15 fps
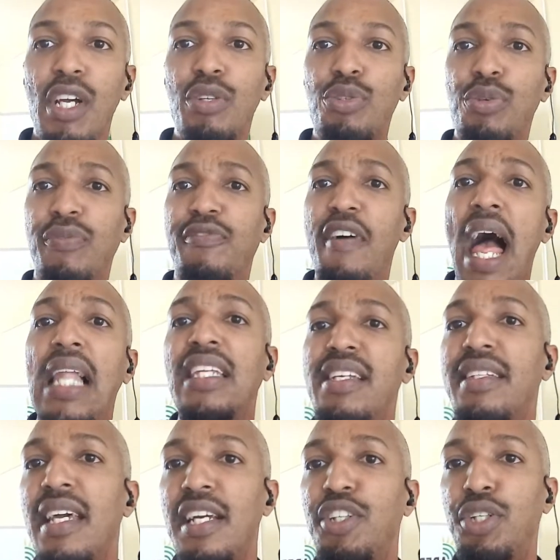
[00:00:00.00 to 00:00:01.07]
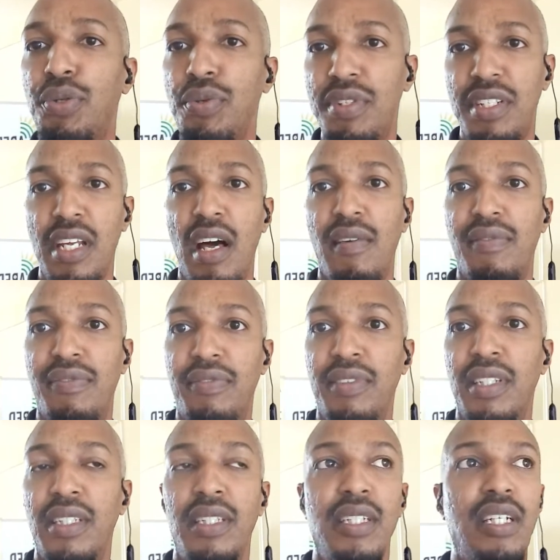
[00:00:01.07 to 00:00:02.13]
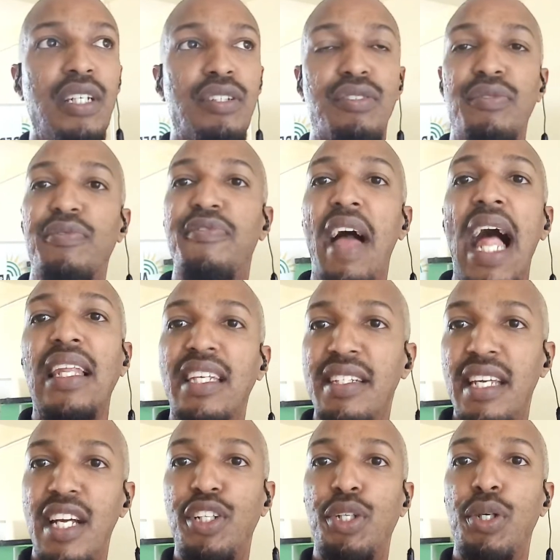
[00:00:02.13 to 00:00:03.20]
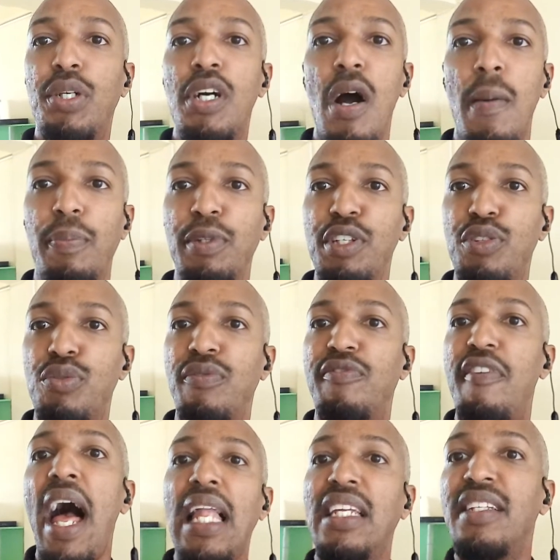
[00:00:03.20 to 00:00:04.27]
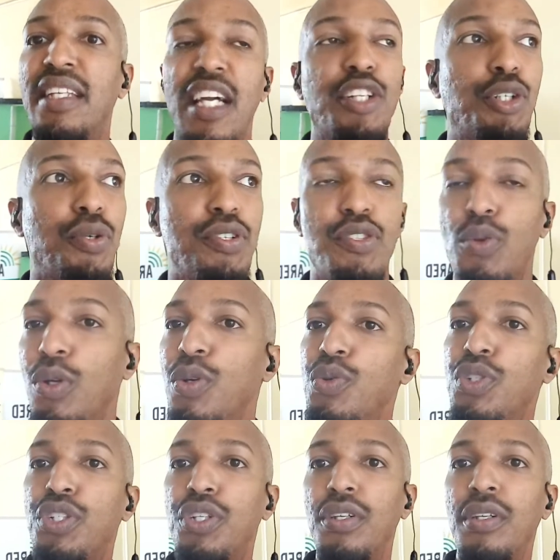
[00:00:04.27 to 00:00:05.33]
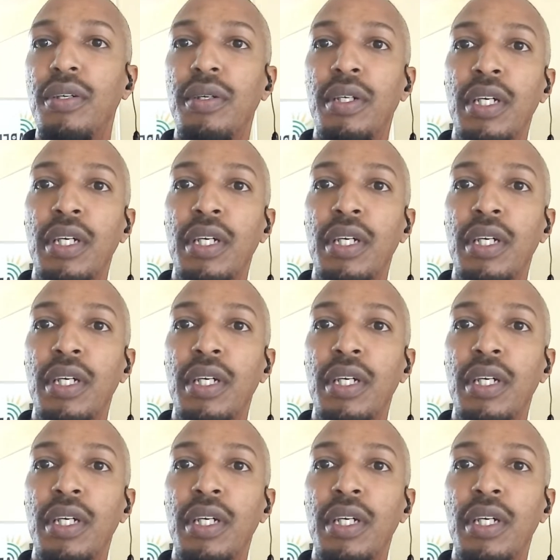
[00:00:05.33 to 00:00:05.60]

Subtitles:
to validate yourself, to validate your company, to validate your solution,